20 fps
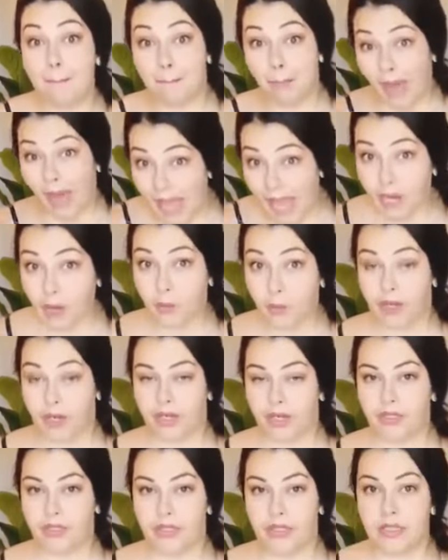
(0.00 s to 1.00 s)

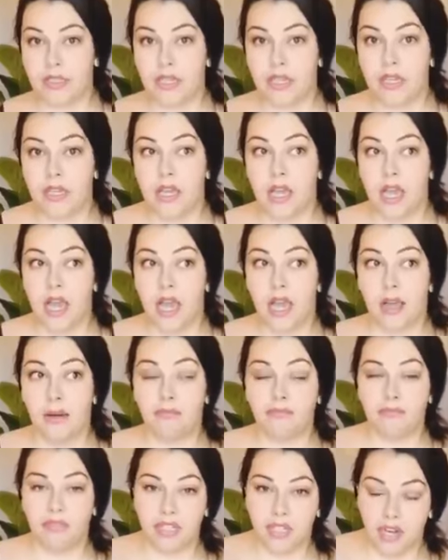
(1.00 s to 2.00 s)
backwards
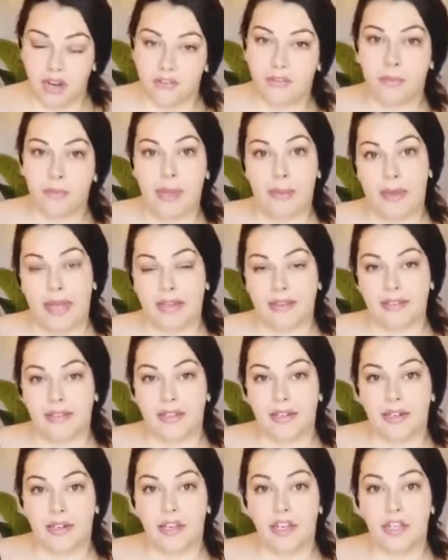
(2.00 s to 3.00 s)
to cover my
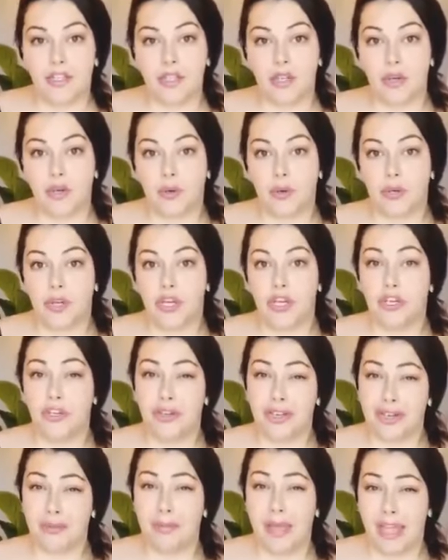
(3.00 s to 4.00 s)
backside. So
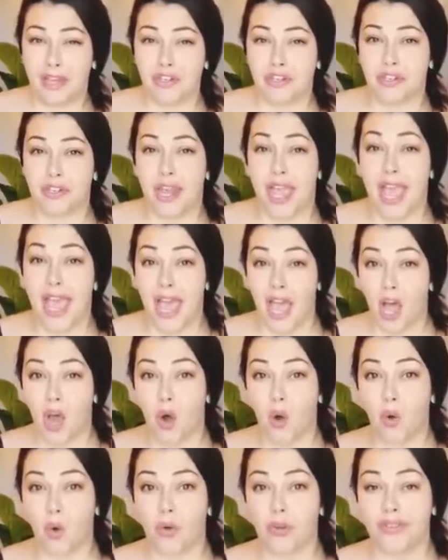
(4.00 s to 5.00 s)
you can imagine
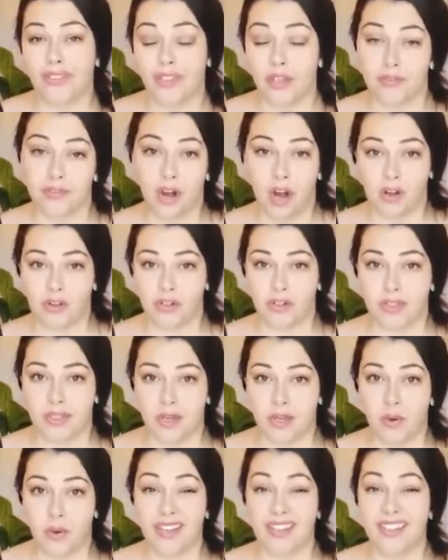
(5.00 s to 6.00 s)
how self-conscious
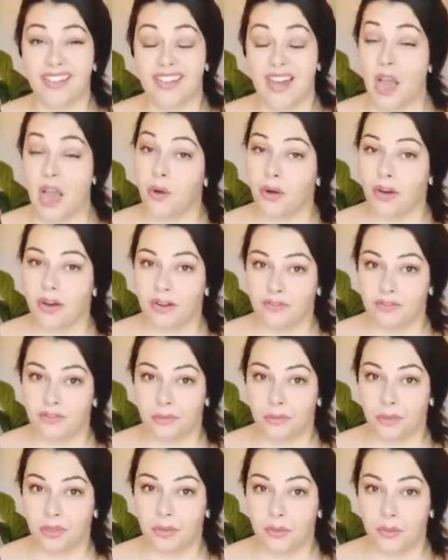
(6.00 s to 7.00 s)
I was and how
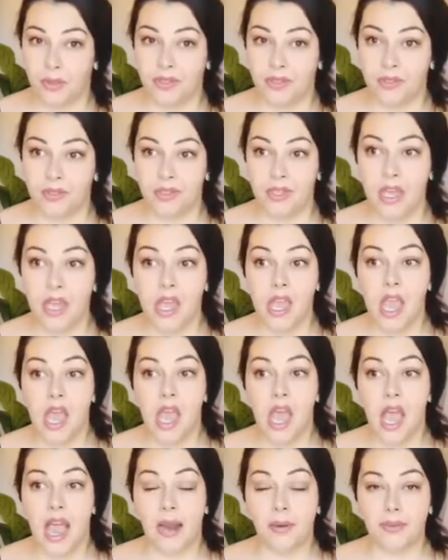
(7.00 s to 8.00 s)
uncomfortable I was.
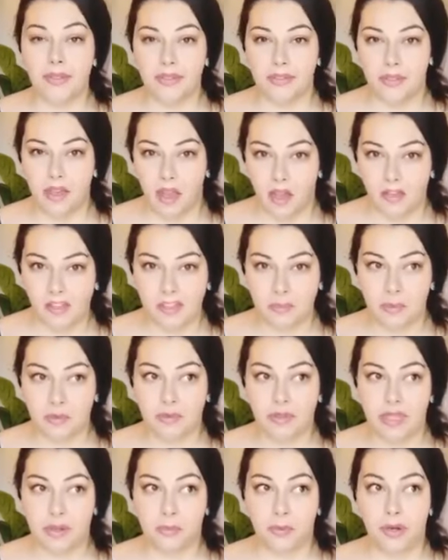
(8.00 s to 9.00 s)
I was in the
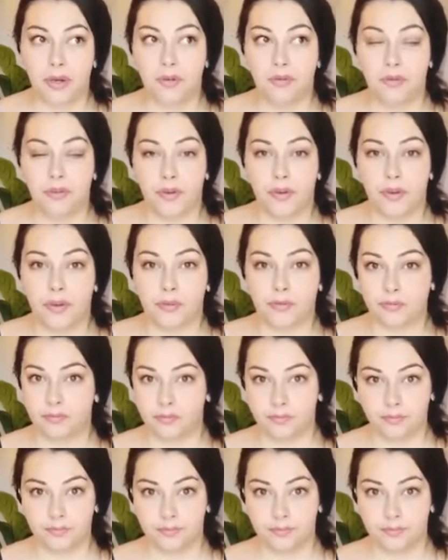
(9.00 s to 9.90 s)
hospital laboring for